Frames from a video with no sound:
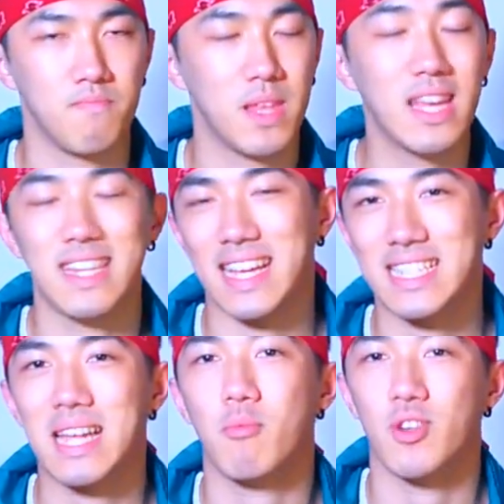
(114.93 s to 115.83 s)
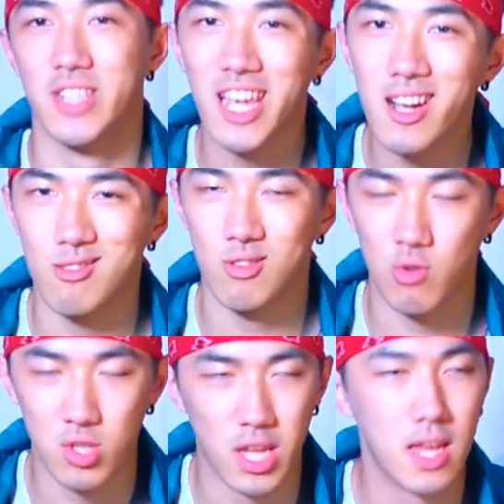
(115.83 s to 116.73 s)
next time on on
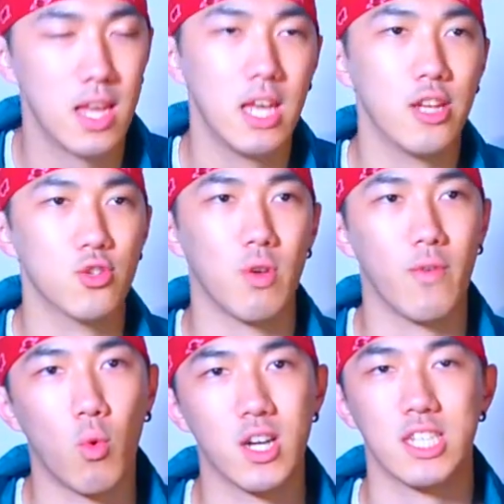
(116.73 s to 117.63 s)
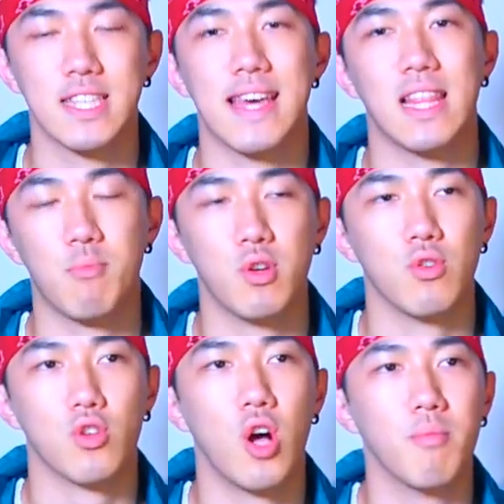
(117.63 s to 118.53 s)
Tuesday. So if you want to see that, let me know in
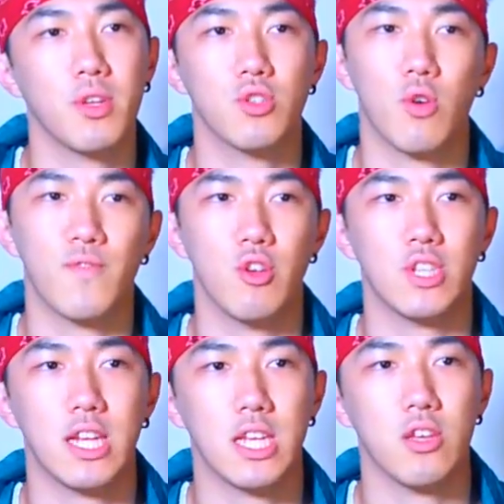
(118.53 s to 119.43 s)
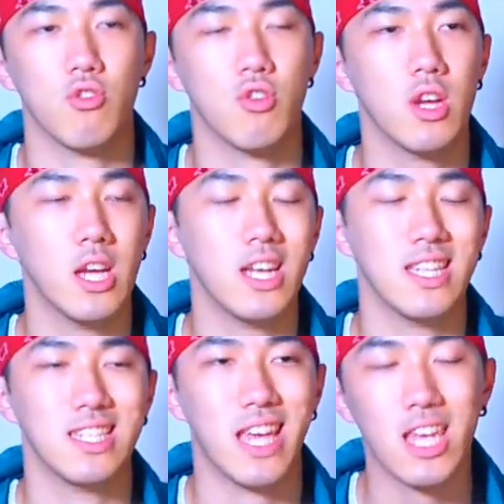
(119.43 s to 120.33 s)
the comments or if there's any other
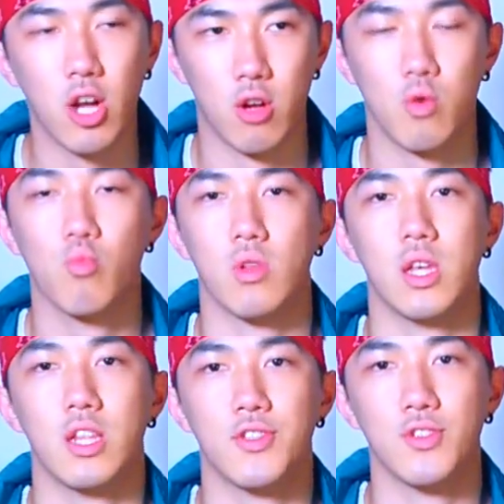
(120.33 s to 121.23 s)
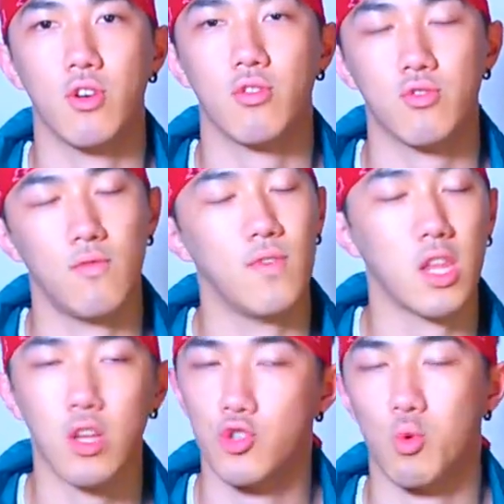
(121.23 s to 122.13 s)
Taeyeon related songs or
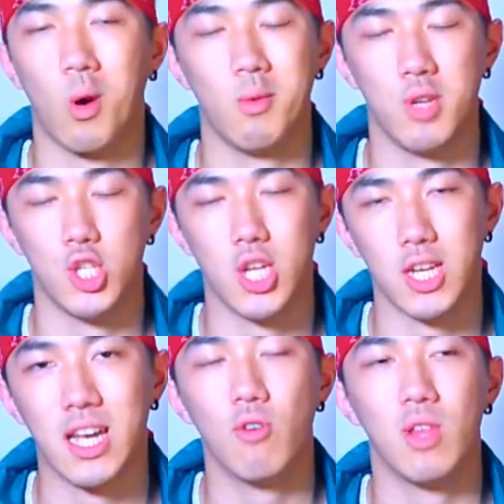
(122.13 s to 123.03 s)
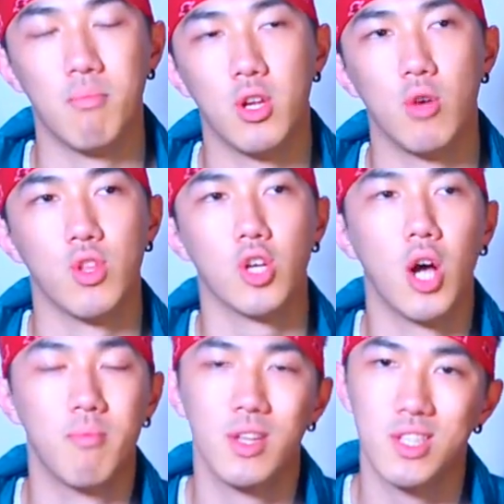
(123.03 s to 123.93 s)
videos you want me to check let me know in the
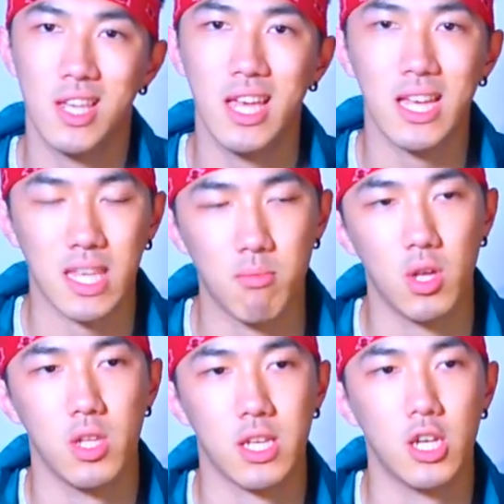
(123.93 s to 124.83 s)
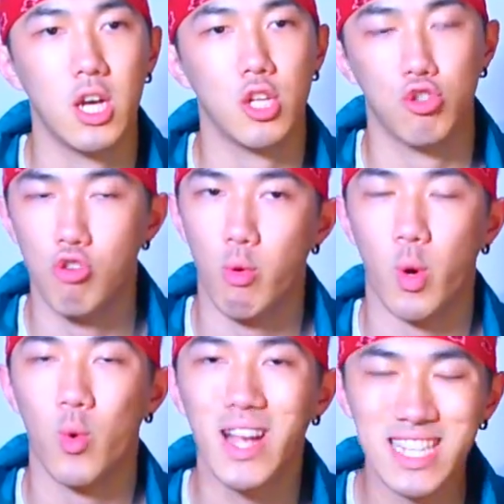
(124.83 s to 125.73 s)
comments. Give me a link to your
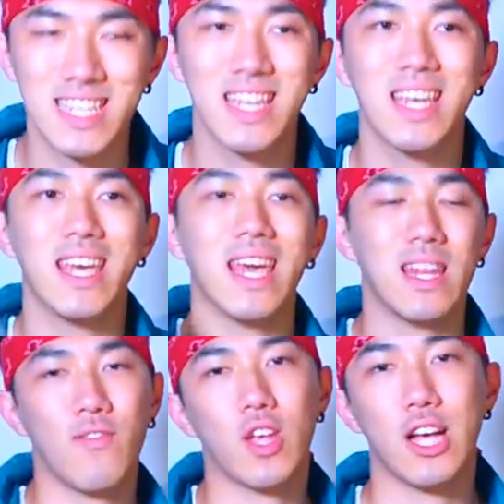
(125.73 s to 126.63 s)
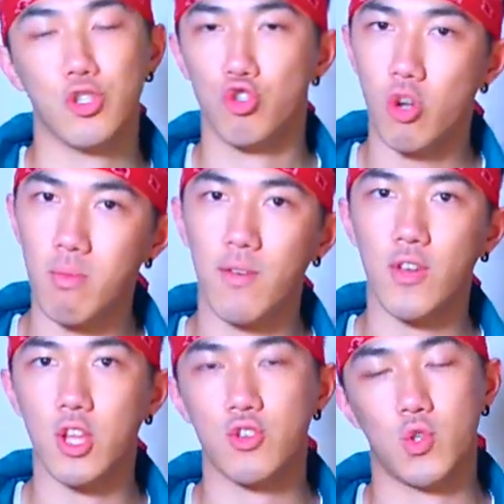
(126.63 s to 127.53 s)
request. And if you guys enjoy my
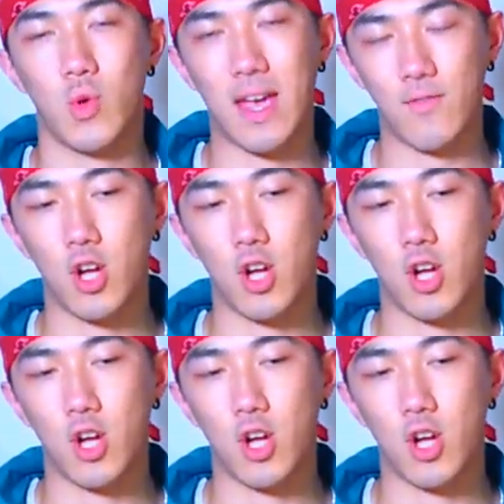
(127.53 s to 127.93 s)
videos and you have not